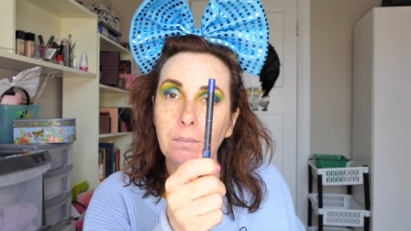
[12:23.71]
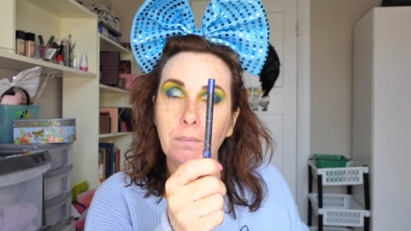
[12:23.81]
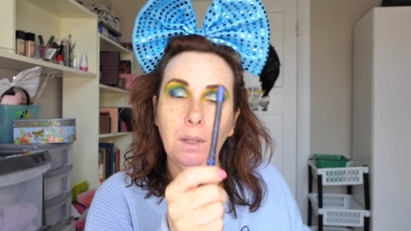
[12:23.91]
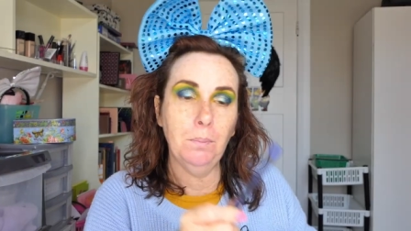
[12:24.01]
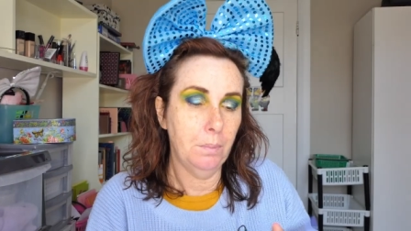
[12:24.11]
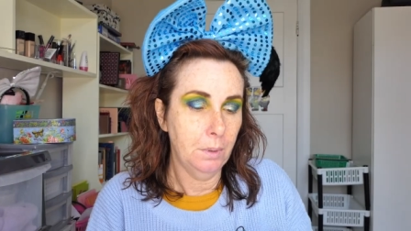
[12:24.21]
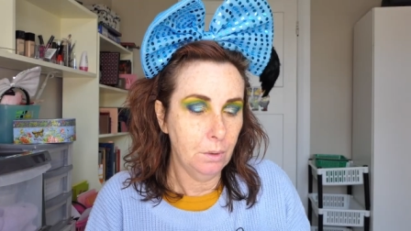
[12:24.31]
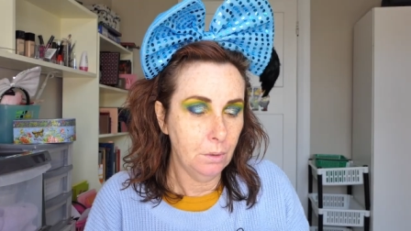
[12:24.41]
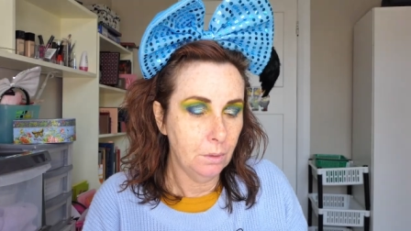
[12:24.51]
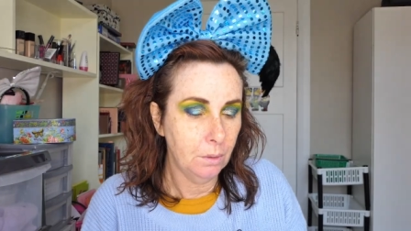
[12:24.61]
my
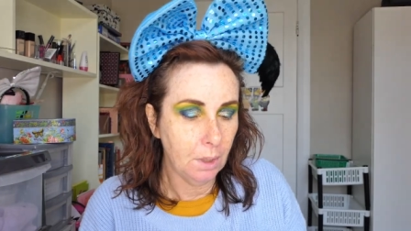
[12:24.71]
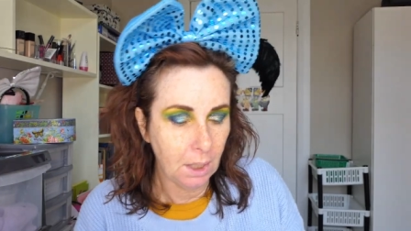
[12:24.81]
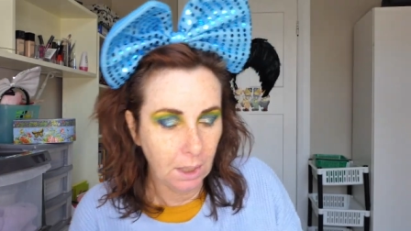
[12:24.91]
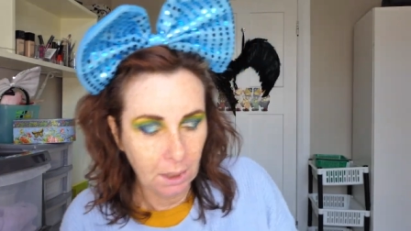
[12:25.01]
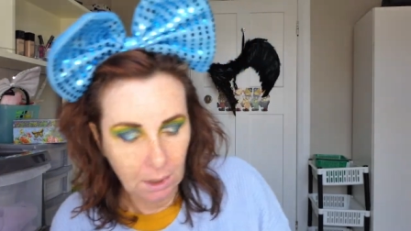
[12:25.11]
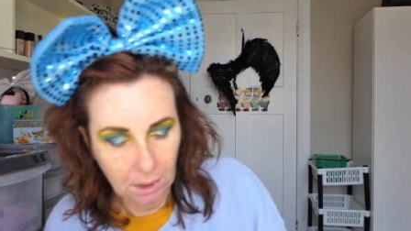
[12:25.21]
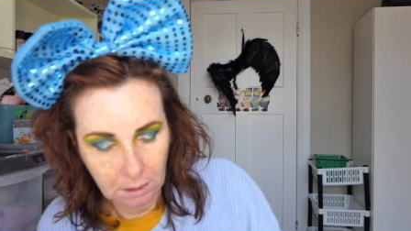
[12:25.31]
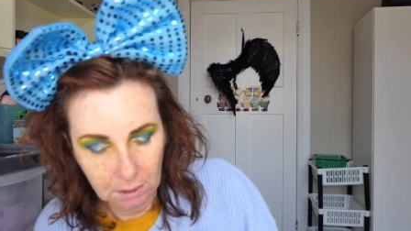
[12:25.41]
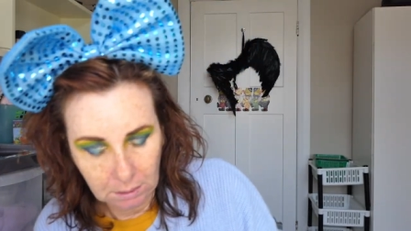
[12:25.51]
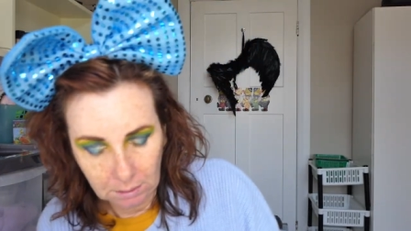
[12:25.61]
blue LA
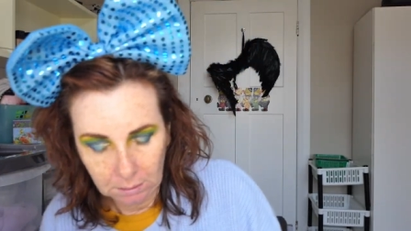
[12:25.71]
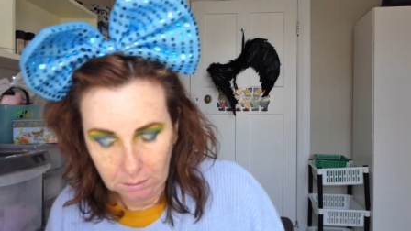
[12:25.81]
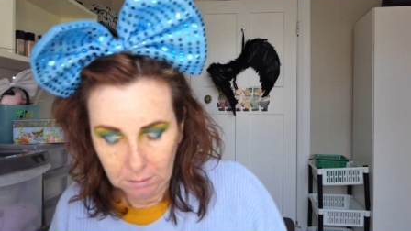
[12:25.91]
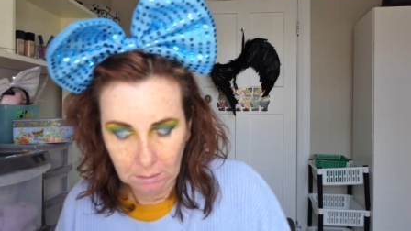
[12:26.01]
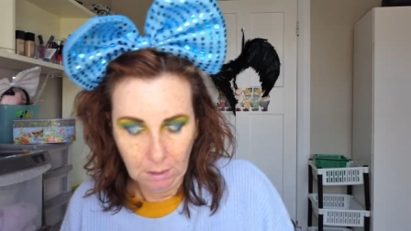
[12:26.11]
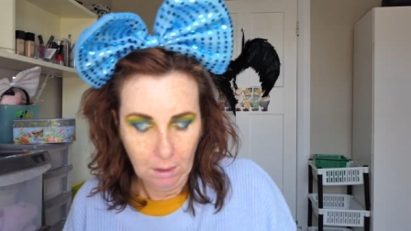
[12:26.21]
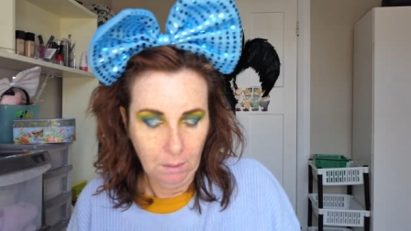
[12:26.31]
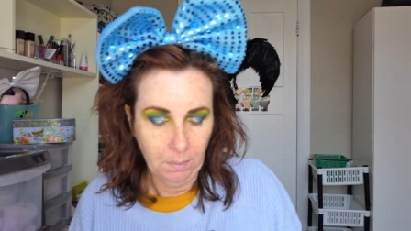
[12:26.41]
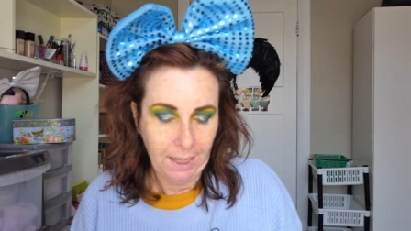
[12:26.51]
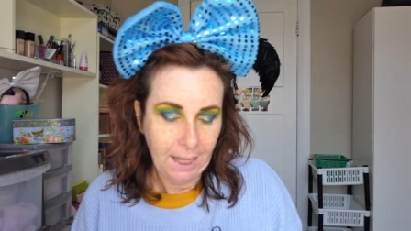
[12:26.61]
colour,
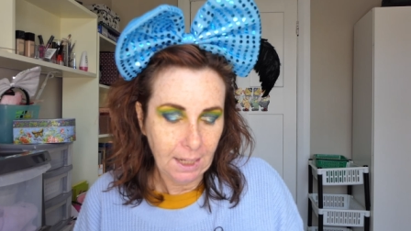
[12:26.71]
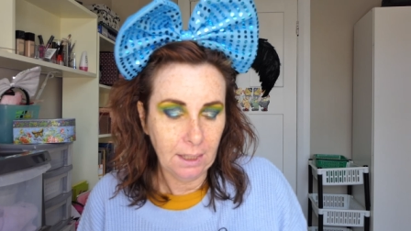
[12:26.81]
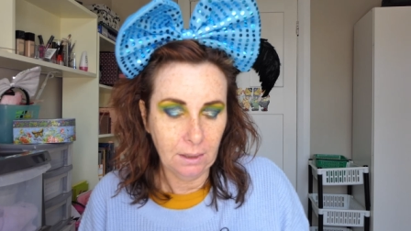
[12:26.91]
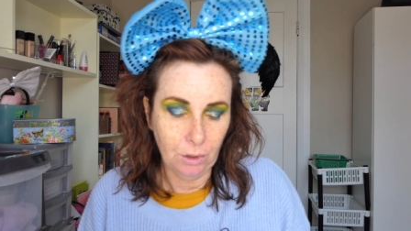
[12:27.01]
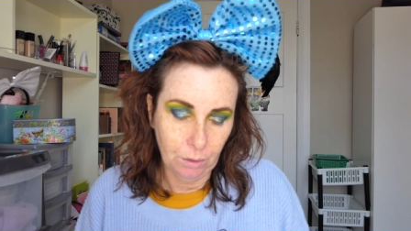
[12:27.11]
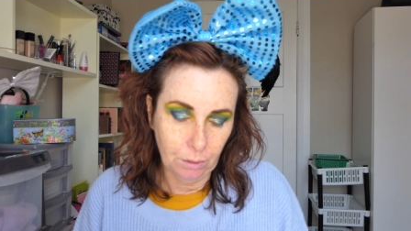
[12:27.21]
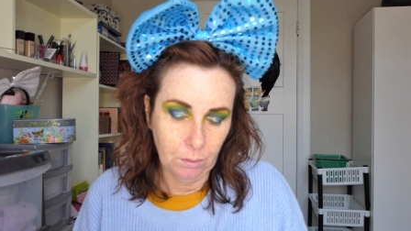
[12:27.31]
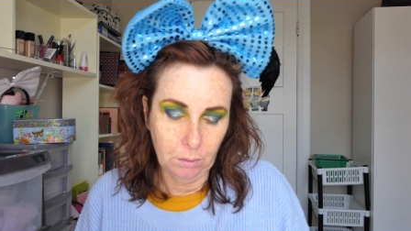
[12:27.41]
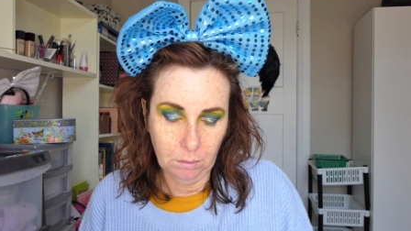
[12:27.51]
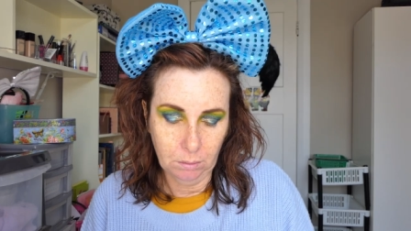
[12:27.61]
my LA
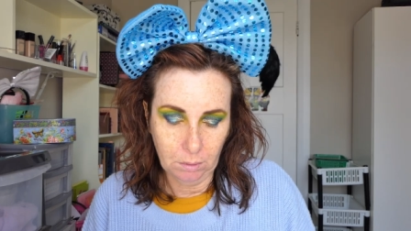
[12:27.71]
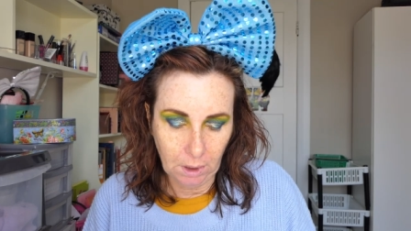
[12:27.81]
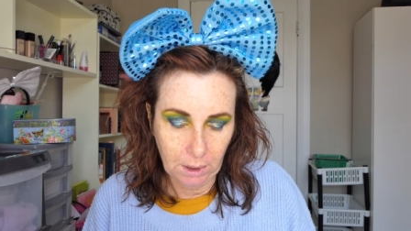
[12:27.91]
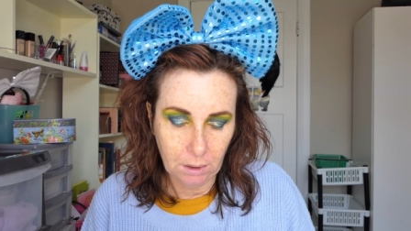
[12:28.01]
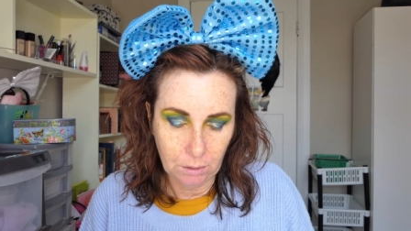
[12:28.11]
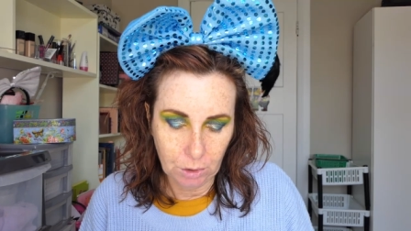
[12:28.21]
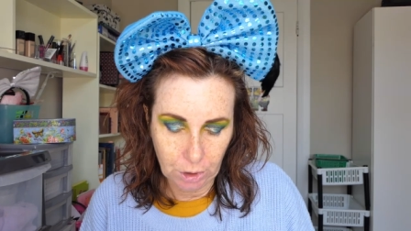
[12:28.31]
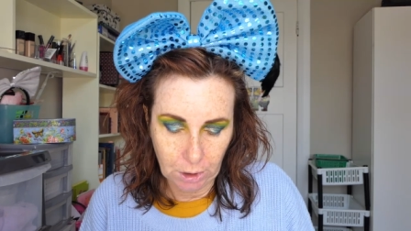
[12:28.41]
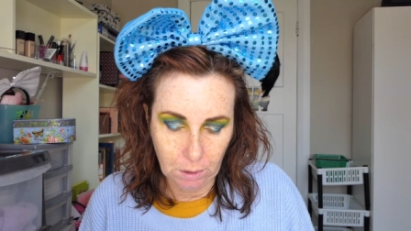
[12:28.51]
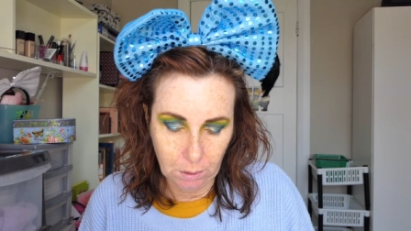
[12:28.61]
Girl Glide On
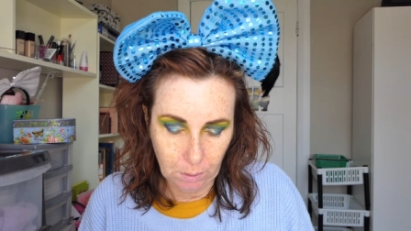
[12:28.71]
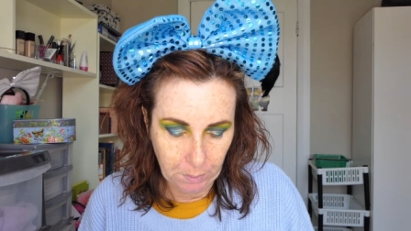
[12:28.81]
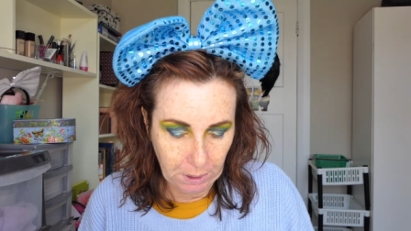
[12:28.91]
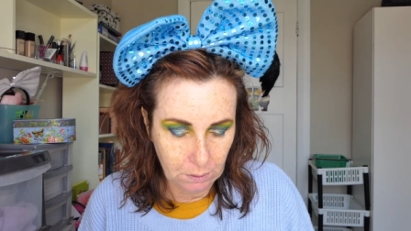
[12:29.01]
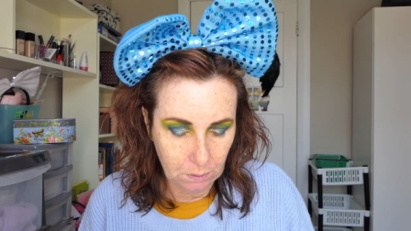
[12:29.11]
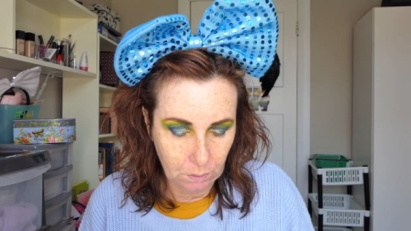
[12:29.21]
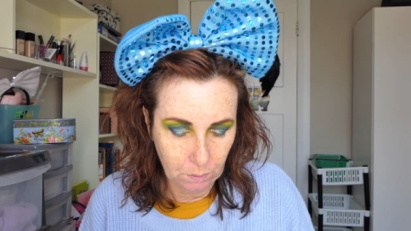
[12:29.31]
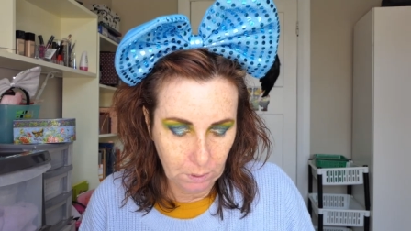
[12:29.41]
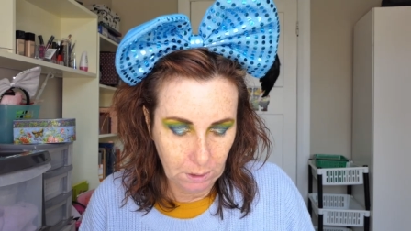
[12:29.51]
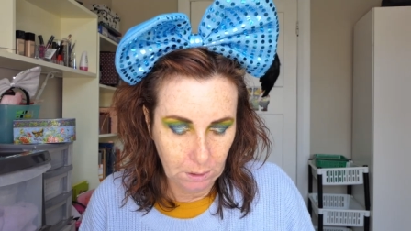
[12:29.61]
Gel
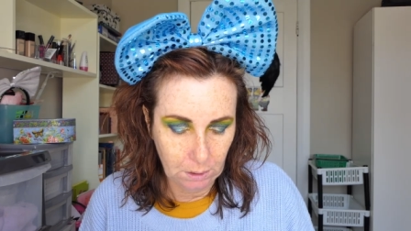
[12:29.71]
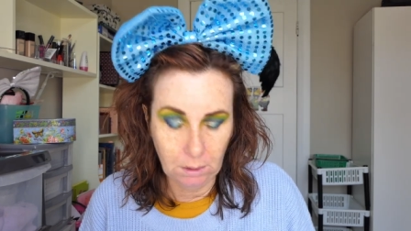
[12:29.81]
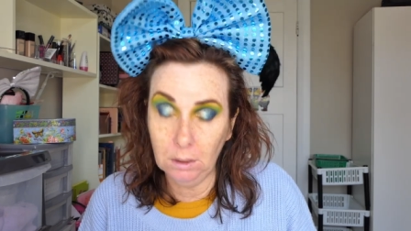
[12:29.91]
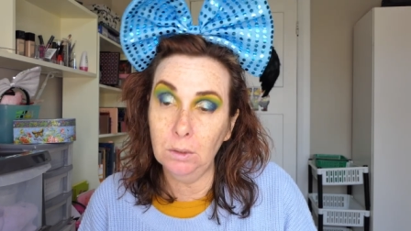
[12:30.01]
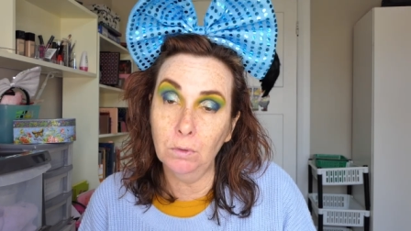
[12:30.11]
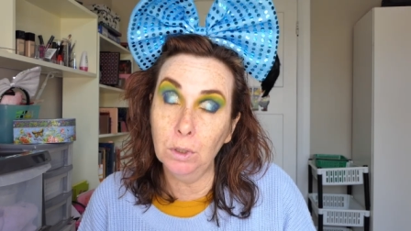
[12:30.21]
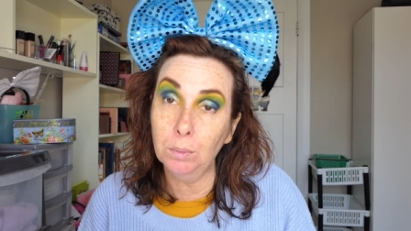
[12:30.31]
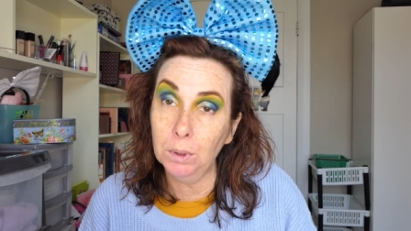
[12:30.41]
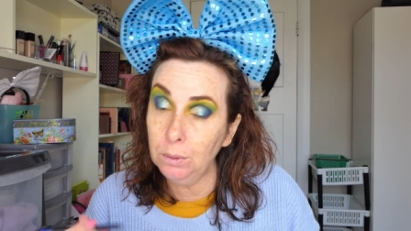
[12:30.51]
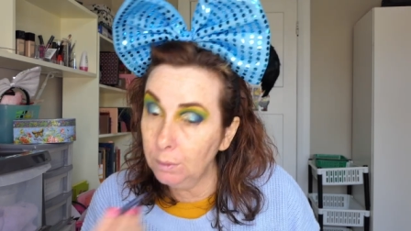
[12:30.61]
Pencil in
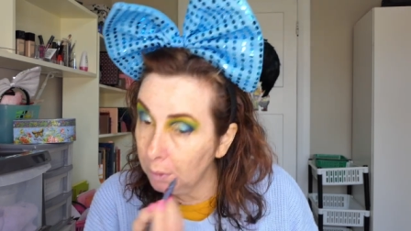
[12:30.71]
Royal Blue.